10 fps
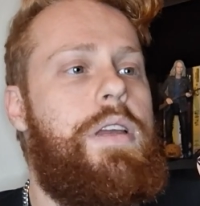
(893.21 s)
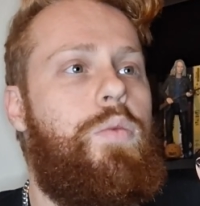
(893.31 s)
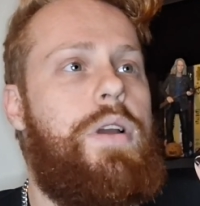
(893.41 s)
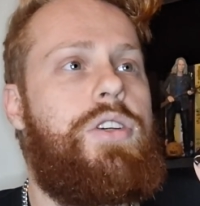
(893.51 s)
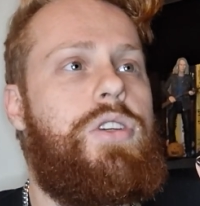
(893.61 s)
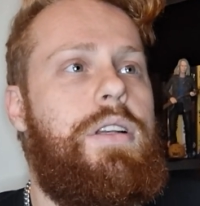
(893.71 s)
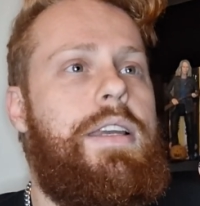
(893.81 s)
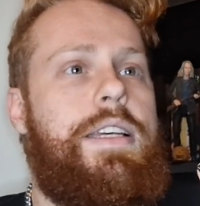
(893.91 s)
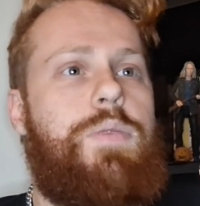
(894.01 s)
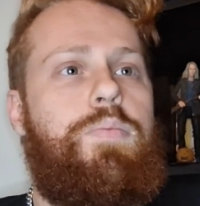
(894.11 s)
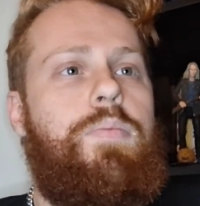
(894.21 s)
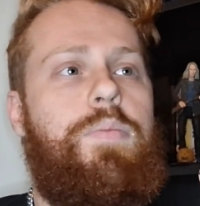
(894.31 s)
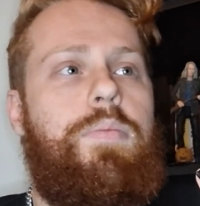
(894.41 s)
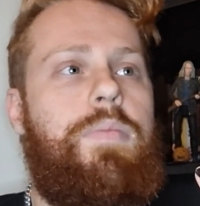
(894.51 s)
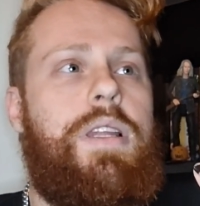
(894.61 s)
which links
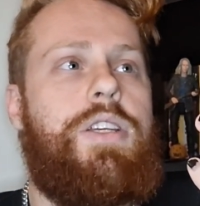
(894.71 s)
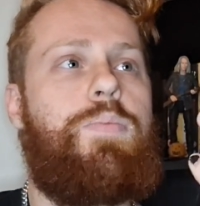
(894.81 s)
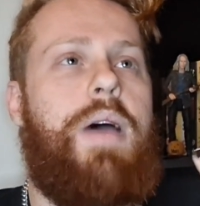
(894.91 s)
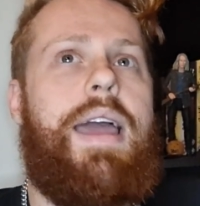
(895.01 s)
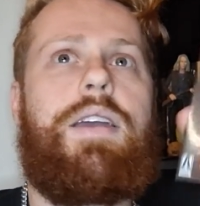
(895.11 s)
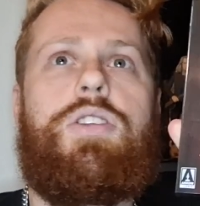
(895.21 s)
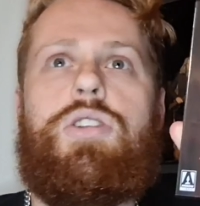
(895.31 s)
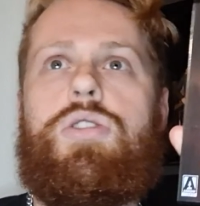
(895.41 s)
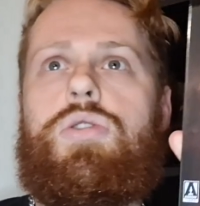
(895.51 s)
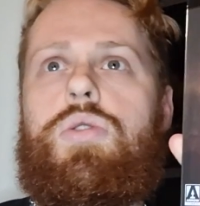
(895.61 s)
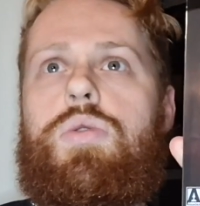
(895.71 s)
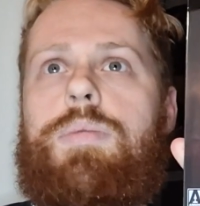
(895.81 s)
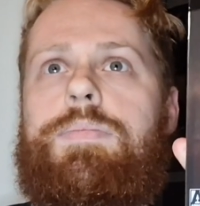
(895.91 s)
back to,